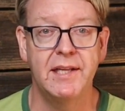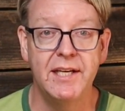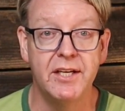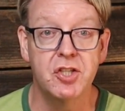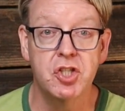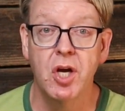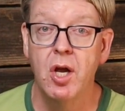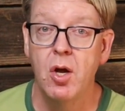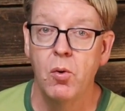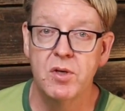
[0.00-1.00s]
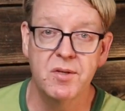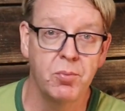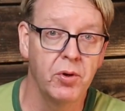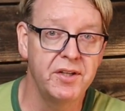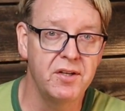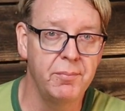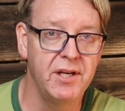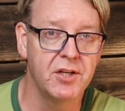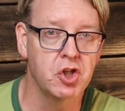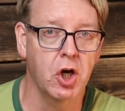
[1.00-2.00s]
Leach, was appointed to
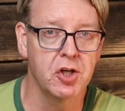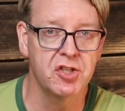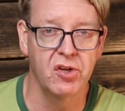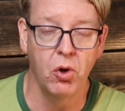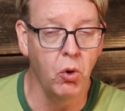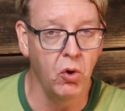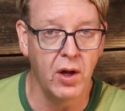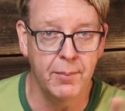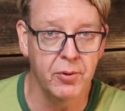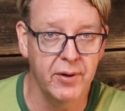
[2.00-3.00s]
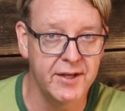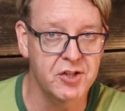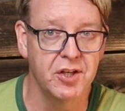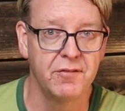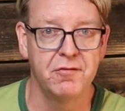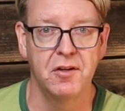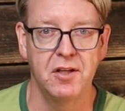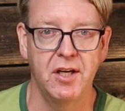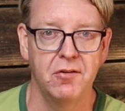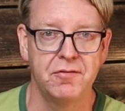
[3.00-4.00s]
be in charge of the whole operation in
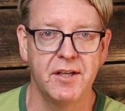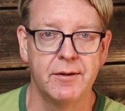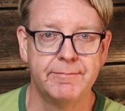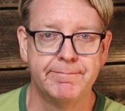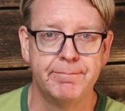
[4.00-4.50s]
Philadelphia.